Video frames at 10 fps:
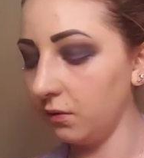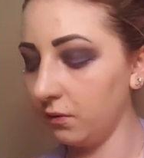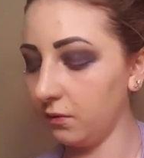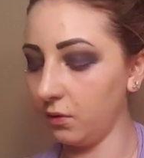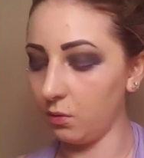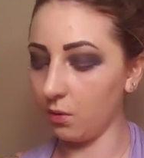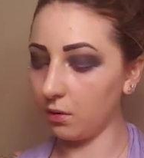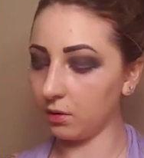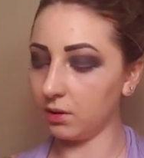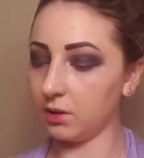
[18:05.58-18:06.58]
if you
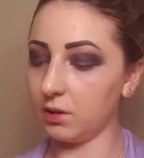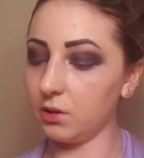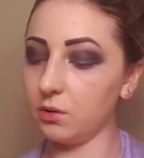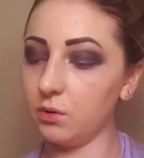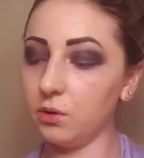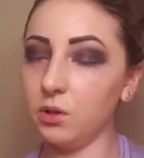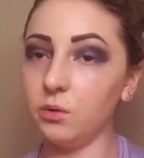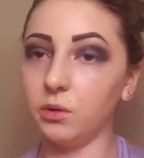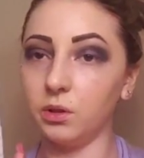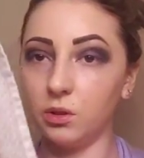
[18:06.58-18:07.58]
want to,
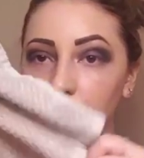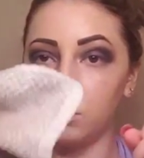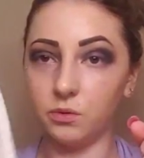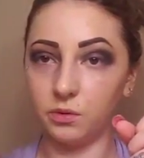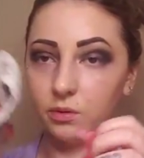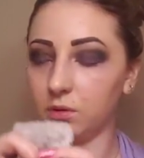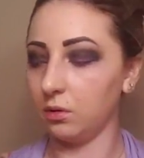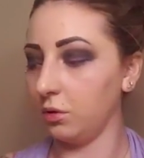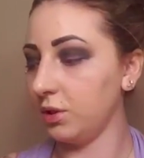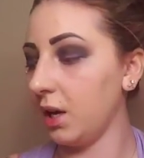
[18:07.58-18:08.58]
you can use
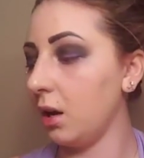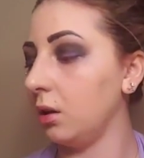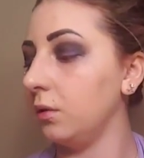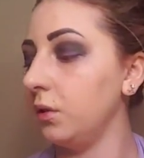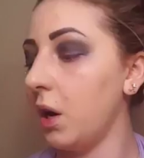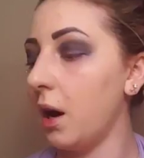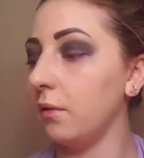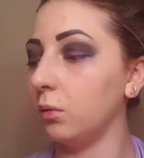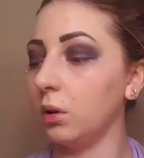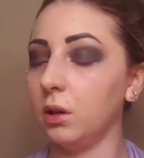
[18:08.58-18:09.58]
your towel if you
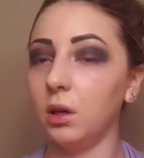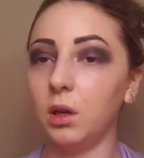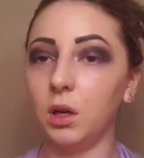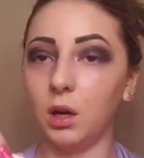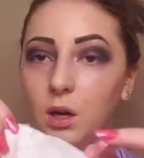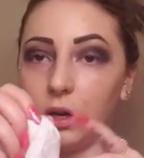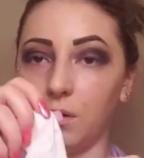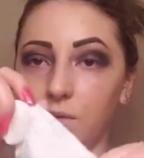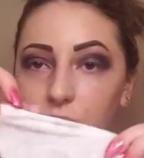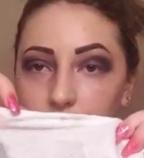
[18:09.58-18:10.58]
have one.
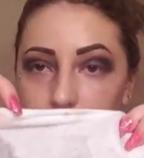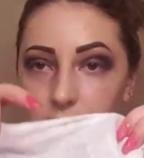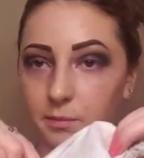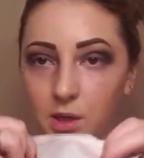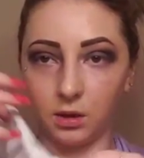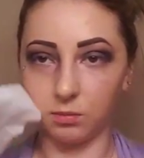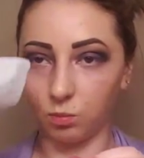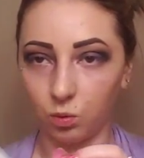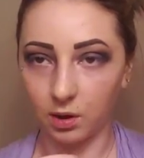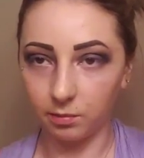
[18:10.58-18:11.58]
Face makeup
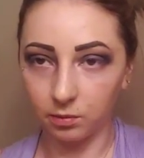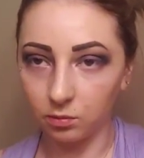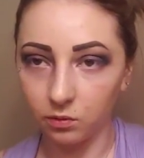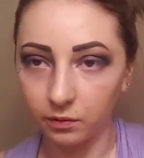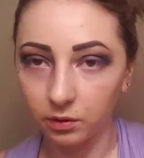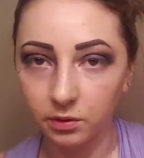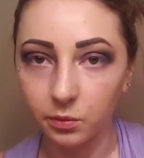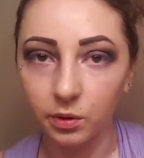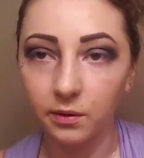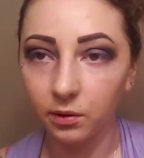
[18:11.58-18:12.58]
wipe removers,
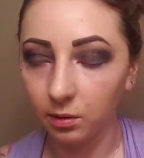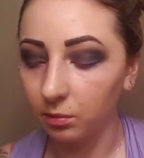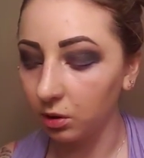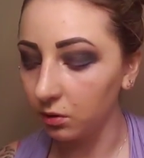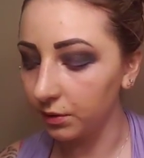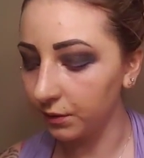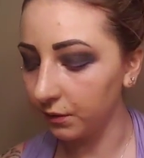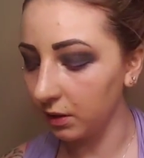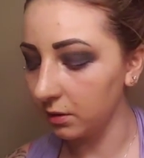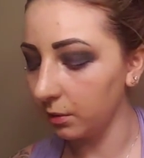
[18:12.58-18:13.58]
whatever. I'm gonna use the
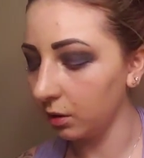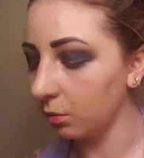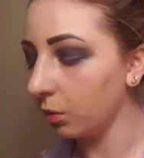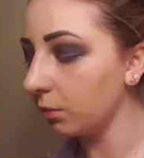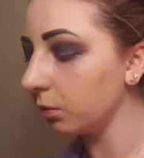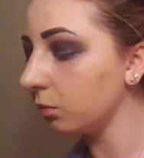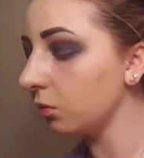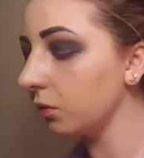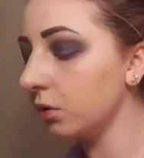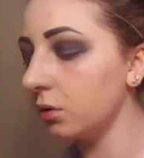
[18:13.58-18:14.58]
face makeup wipe
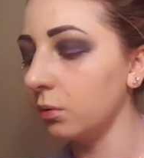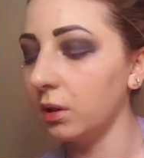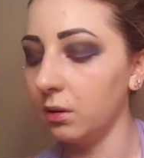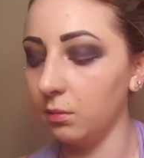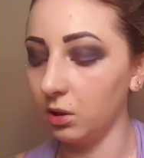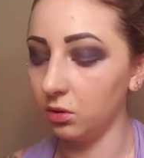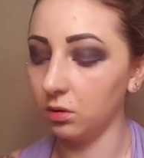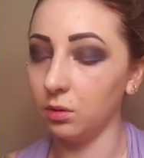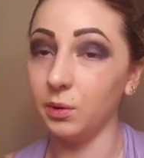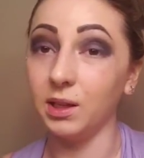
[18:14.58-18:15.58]
remover so we can make
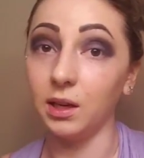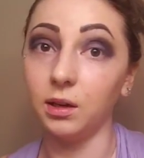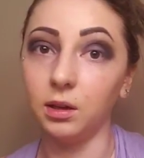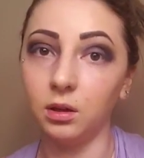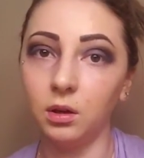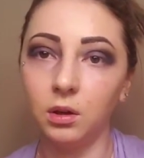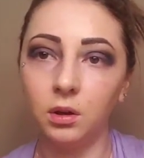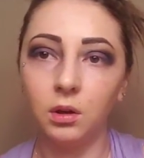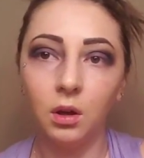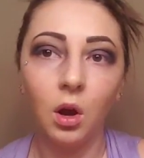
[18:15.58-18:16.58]
sure that we get it
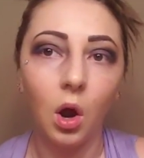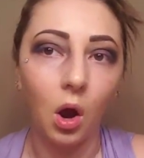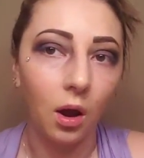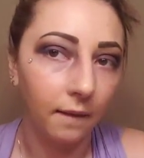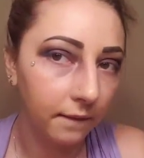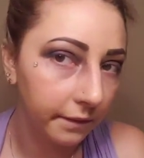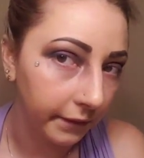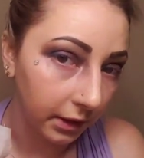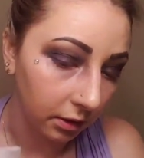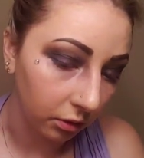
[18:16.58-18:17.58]
off
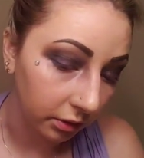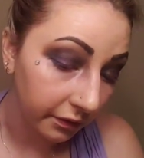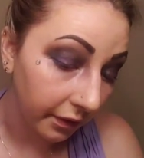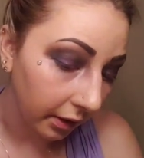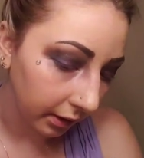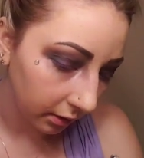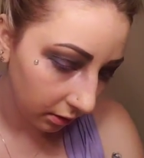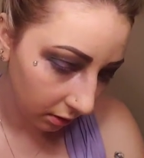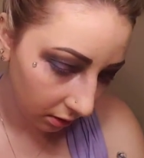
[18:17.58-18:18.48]
and it looks fine.